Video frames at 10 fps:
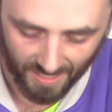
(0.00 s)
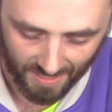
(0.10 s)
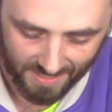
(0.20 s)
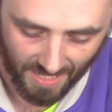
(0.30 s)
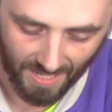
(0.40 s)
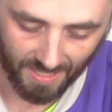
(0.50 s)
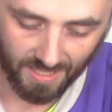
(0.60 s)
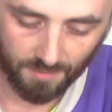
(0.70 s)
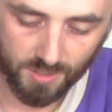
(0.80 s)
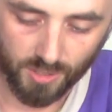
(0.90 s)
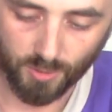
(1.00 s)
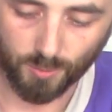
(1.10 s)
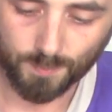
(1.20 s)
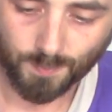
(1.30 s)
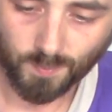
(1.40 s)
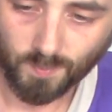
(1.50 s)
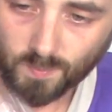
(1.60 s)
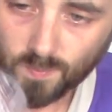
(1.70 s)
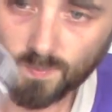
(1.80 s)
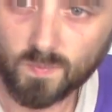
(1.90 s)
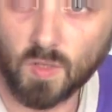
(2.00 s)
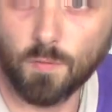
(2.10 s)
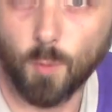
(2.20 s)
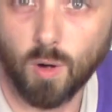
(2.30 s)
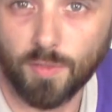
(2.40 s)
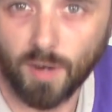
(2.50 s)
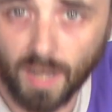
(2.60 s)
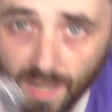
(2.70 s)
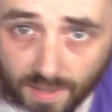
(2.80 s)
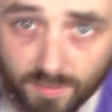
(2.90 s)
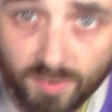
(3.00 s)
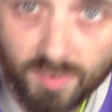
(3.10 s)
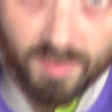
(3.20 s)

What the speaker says: is that it gives you 4 other hands.